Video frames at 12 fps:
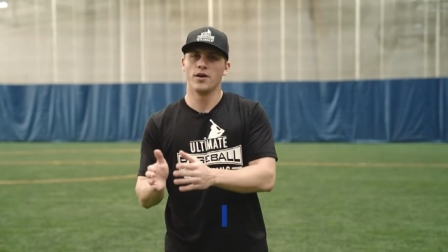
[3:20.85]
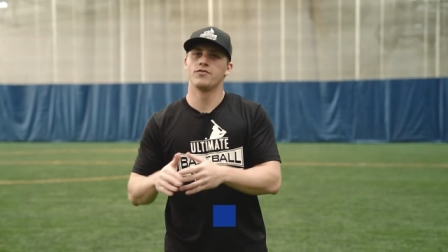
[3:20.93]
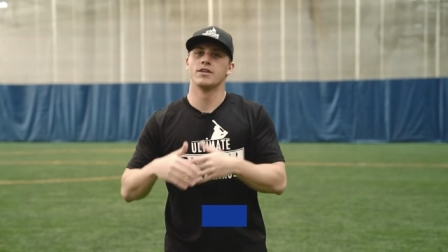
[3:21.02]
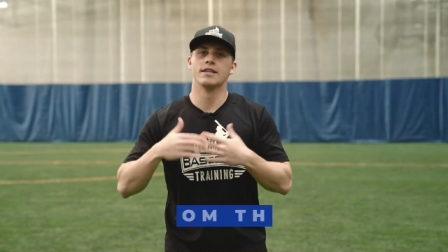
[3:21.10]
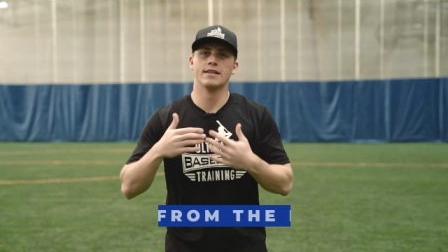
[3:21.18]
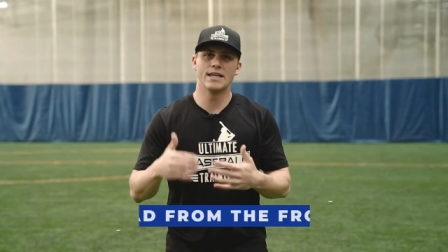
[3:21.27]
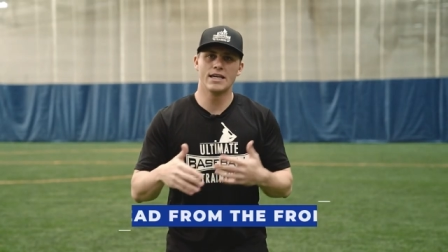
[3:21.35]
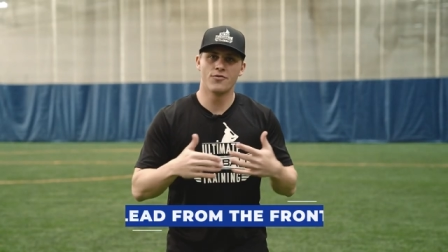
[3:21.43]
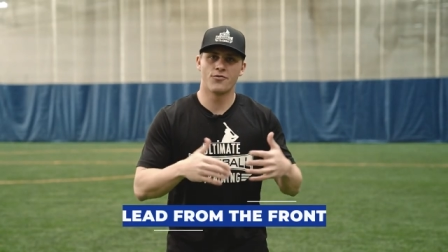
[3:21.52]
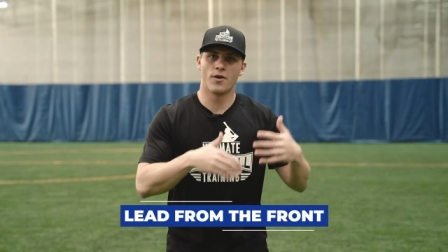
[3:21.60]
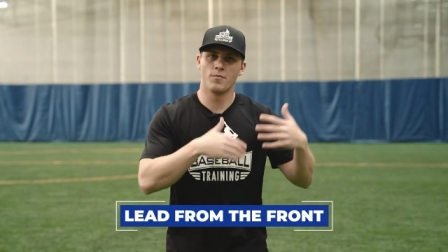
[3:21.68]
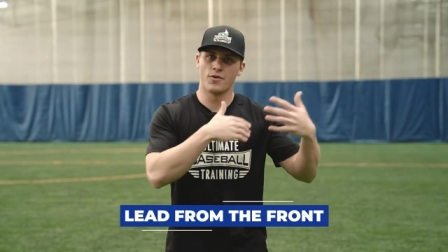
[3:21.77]
You have to
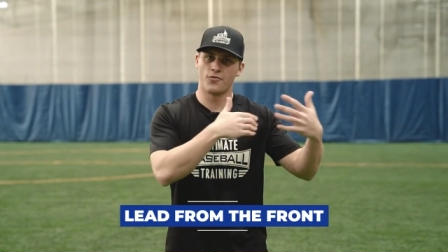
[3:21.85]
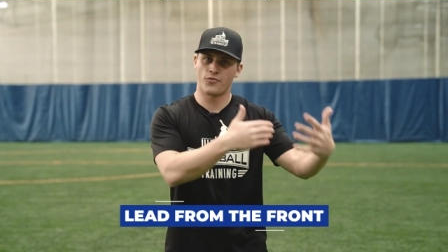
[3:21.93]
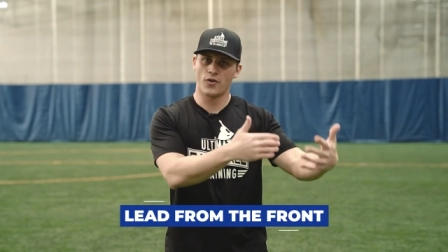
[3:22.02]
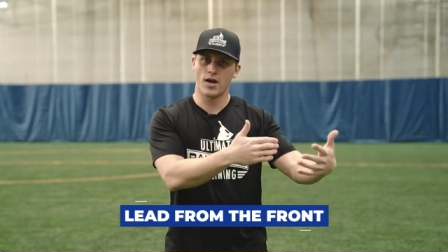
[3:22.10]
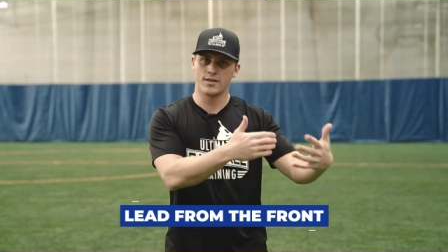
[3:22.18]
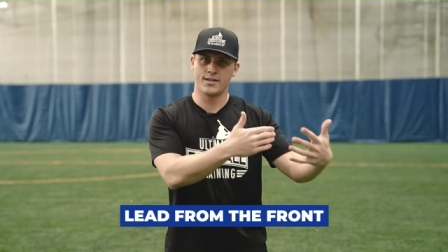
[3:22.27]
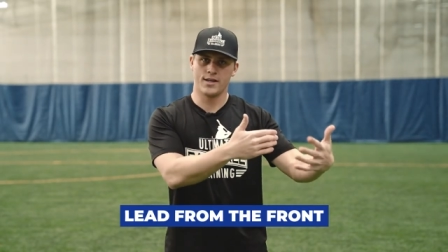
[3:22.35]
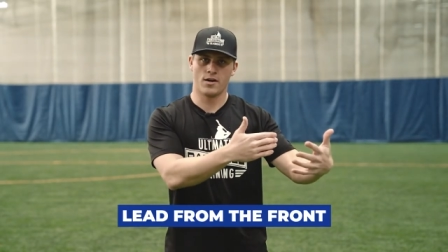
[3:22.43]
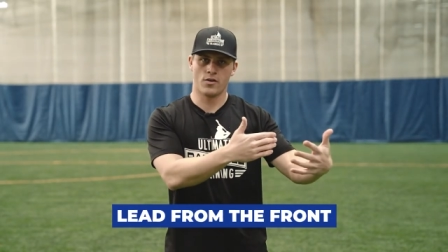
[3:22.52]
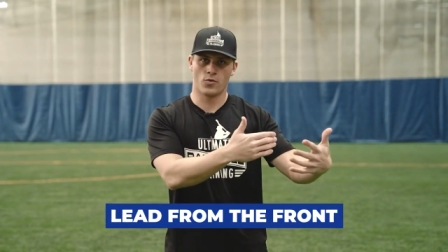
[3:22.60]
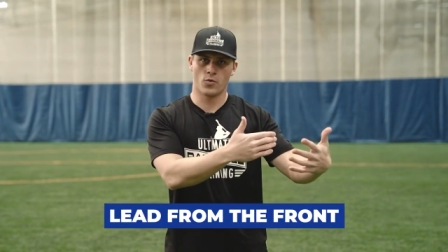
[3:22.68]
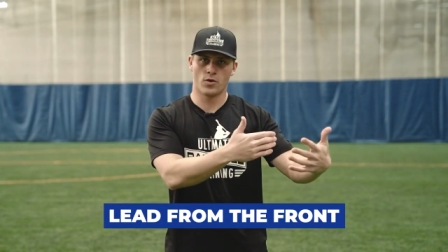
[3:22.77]
lead from the front, in
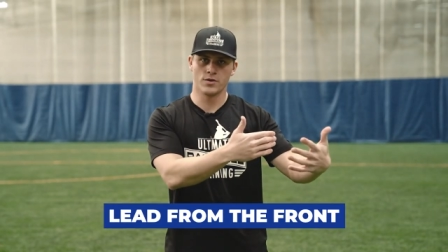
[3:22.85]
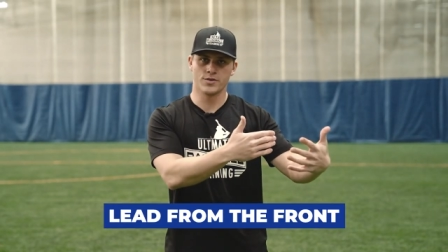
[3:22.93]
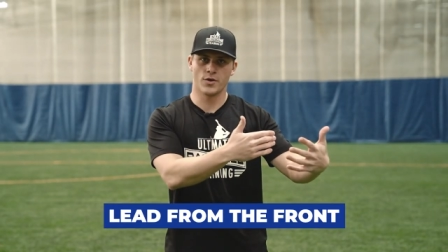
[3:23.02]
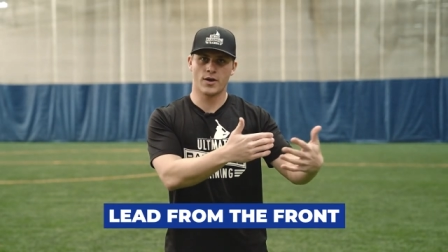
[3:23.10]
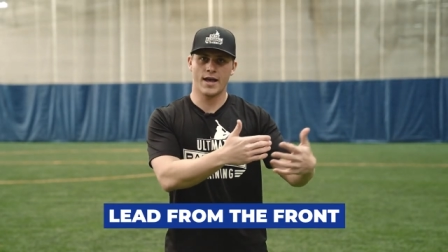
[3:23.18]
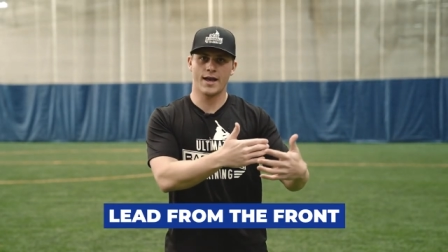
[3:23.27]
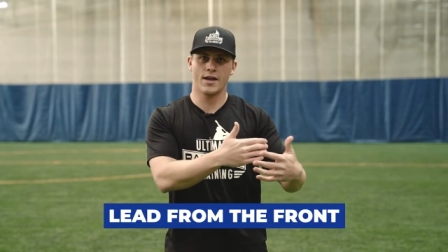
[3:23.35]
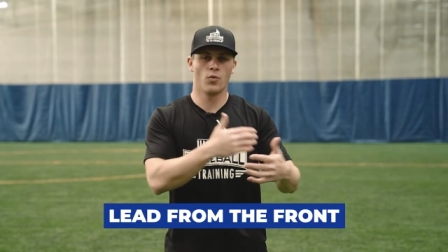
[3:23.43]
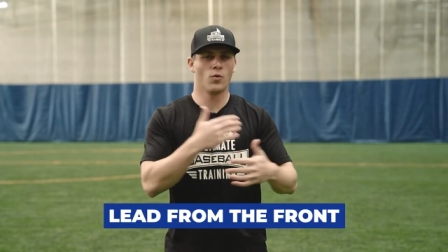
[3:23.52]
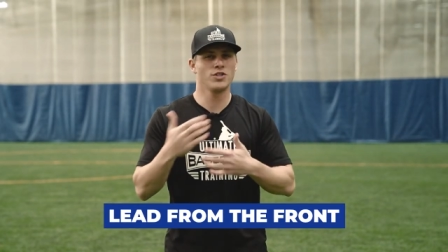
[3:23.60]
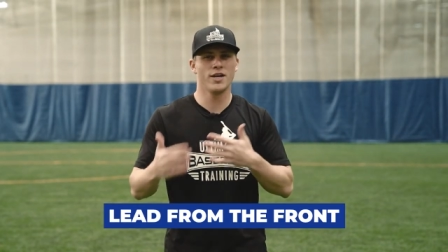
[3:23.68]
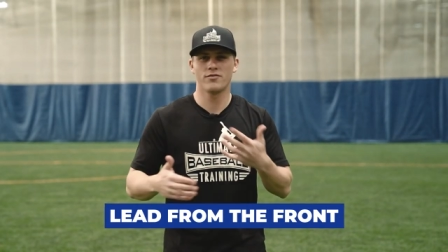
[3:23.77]
other words, okay?
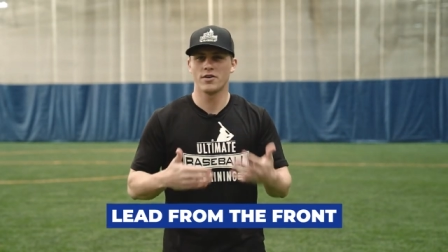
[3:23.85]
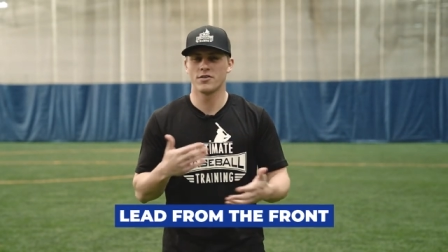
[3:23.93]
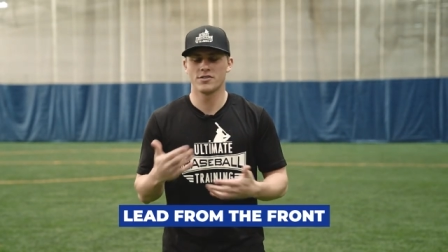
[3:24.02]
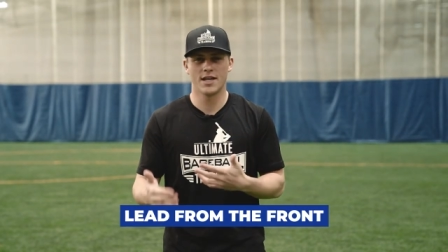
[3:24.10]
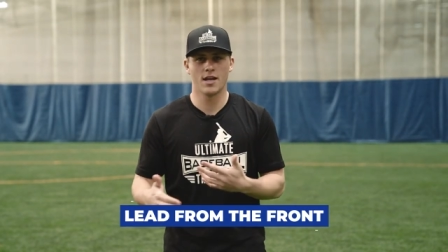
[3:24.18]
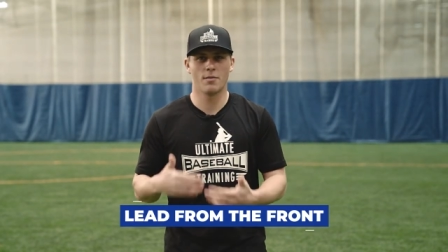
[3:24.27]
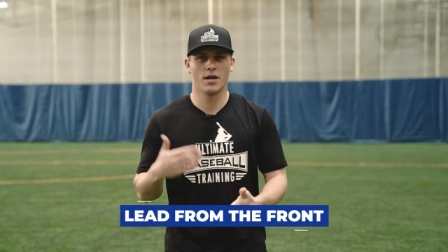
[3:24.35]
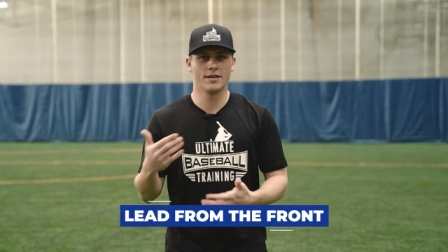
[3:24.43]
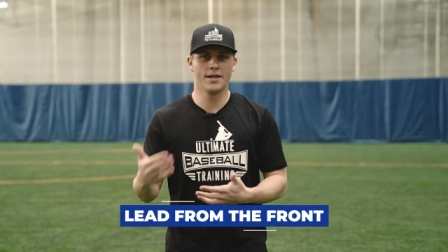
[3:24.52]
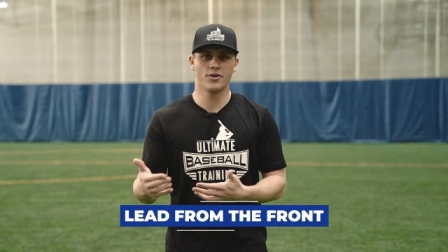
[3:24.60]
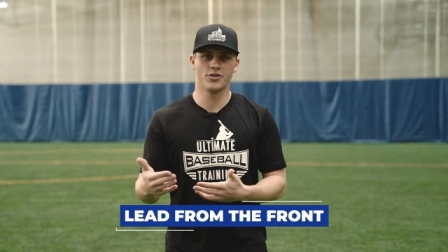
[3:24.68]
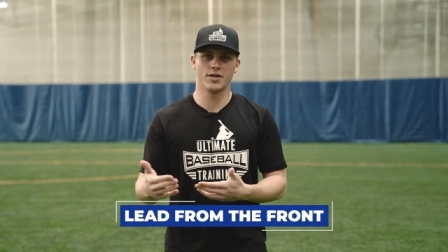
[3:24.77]
And what you have to understand about
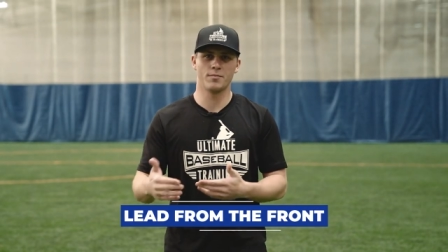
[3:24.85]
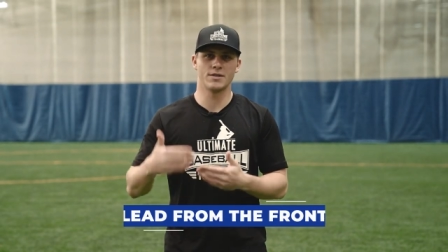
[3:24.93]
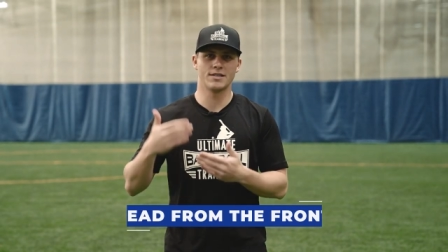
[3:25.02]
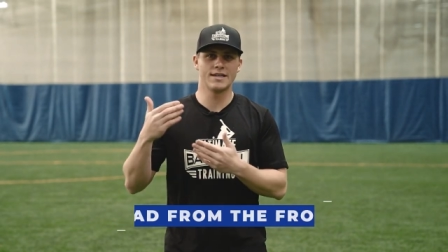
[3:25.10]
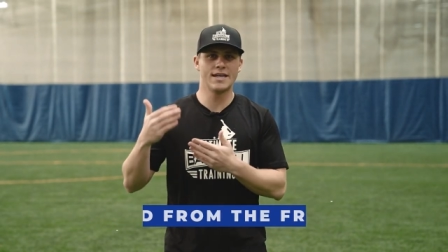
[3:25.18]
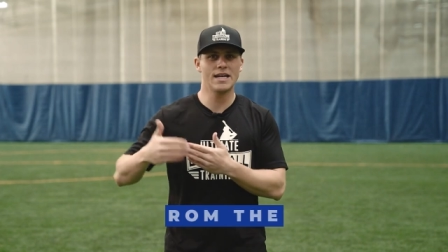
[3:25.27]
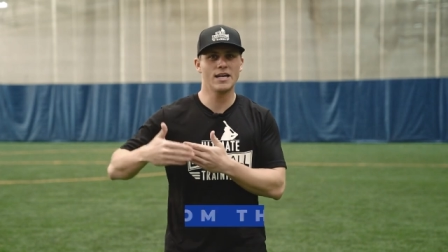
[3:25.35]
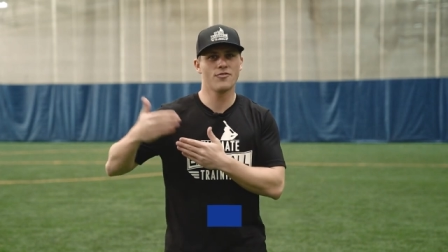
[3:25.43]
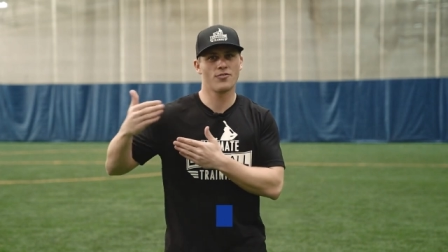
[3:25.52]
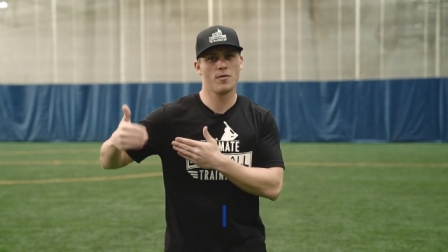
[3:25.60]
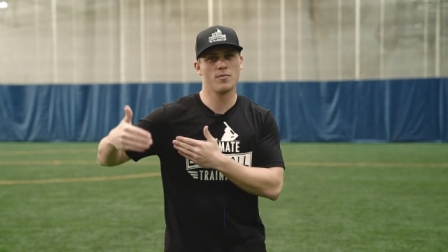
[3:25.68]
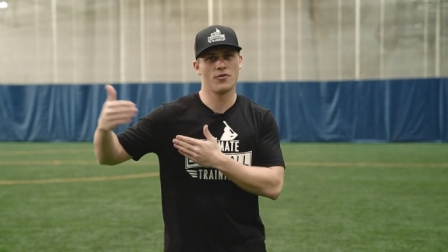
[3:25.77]
leadership is leading
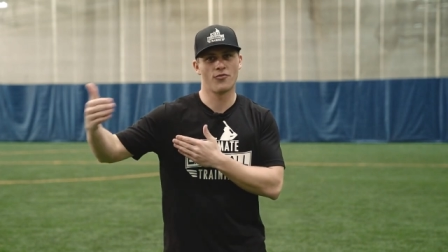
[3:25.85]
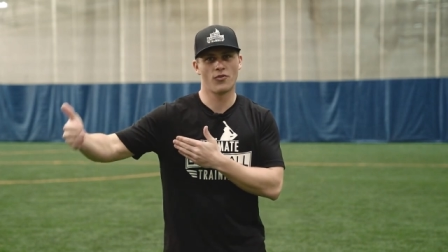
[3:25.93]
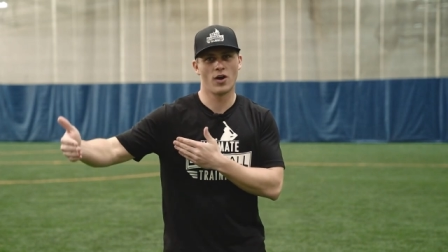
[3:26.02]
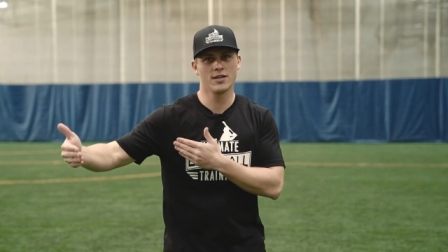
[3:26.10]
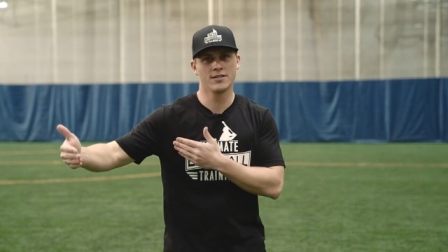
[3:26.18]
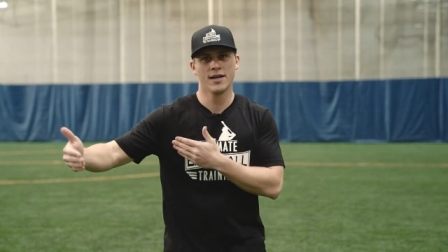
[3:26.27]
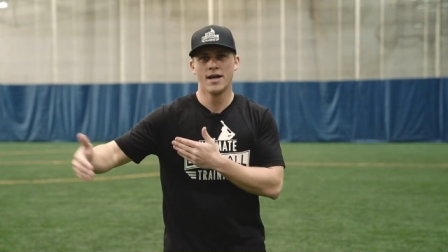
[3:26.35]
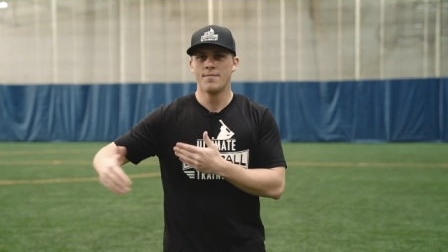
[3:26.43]
from the front,